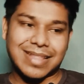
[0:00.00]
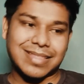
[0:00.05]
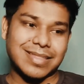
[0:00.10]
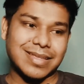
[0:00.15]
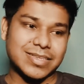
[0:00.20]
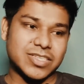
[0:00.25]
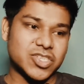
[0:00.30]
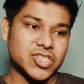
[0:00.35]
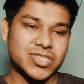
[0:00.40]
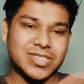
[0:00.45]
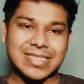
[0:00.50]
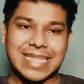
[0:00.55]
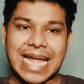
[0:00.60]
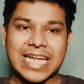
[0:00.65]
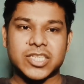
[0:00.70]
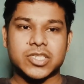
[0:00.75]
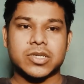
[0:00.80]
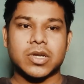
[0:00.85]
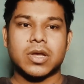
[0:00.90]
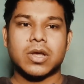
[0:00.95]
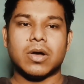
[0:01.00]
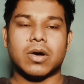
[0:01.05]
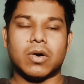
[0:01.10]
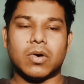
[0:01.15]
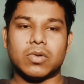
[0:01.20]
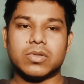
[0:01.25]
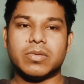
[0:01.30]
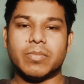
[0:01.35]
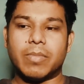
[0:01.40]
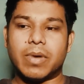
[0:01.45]
and they just snatched
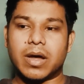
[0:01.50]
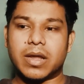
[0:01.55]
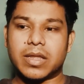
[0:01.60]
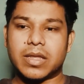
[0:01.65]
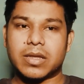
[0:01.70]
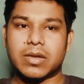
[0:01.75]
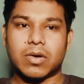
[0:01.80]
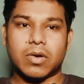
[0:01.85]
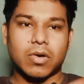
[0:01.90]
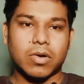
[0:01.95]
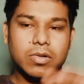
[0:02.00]
all the money,